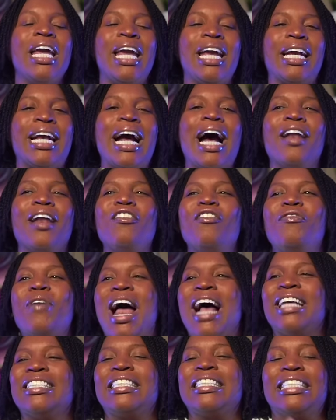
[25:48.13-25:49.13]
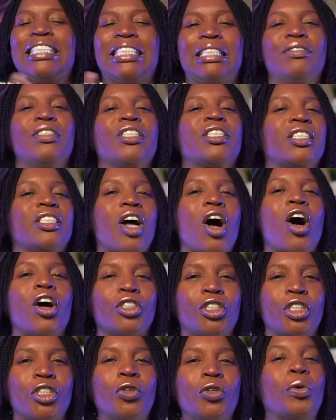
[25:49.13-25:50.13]
it kind of has a sense of
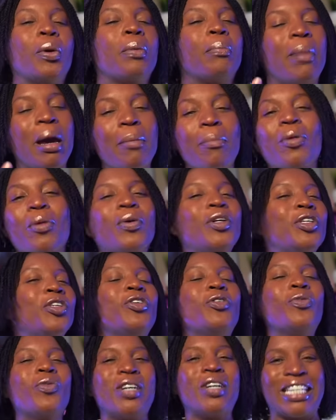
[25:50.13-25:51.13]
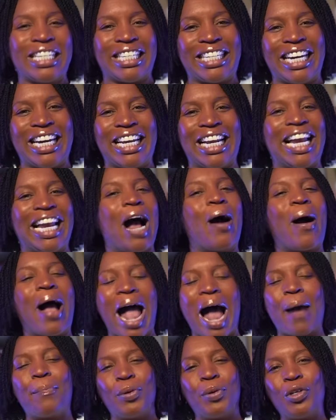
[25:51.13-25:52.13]
nostalgia. You remember when you were a kid and how
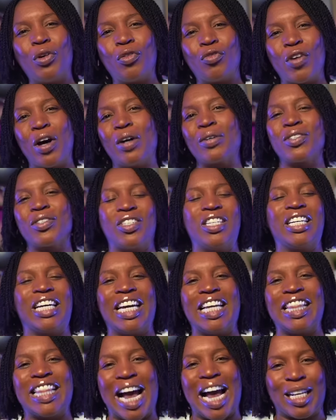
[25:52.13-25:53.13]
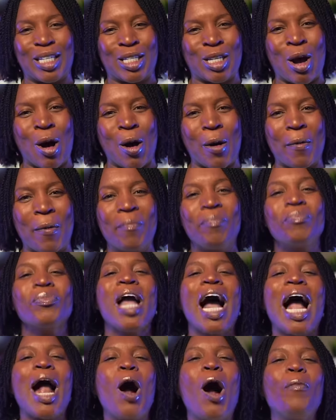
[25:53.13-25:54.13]
happy you felt singing that song.
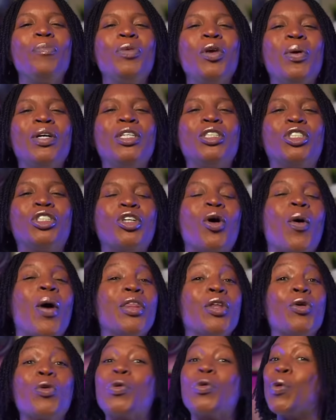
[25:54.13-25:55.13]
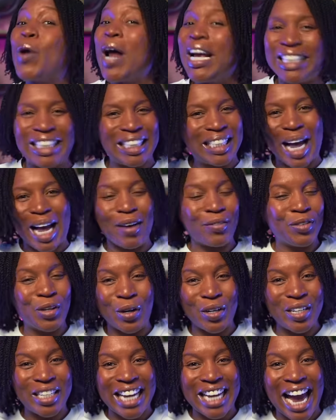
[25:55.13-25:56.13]
I hope you enjoy the rest of
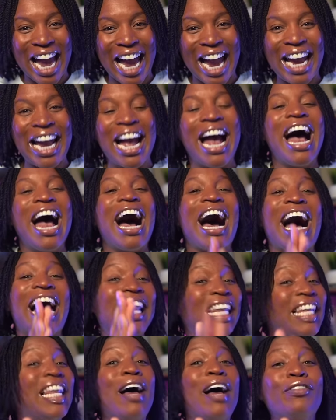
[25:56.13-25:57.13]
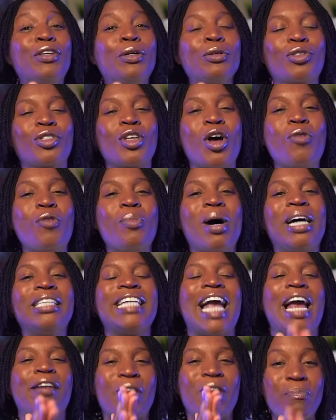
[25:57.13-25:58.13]
your day. I love you so
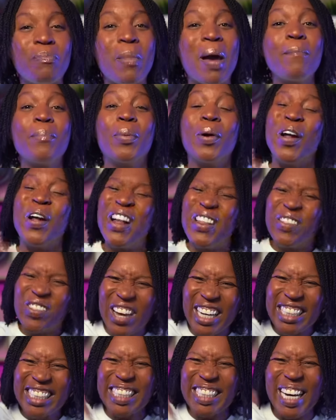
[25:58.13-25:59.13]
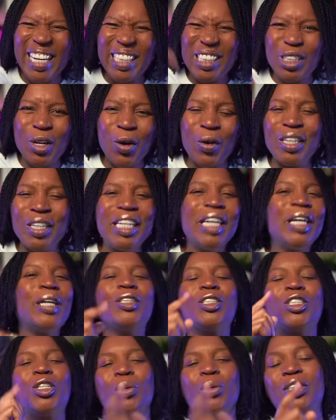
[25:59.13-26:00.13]
much, and remember, this is your
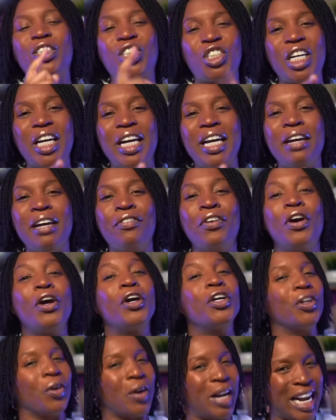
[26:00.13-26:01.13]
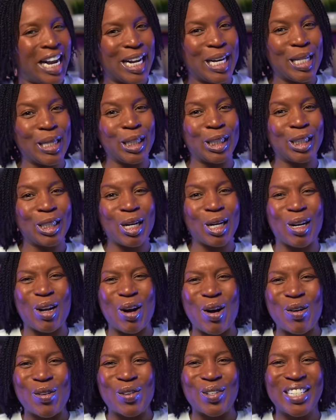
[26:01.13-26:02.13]
year to achieve your English
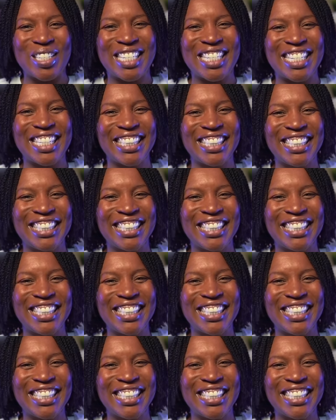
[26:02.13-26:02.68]
goals.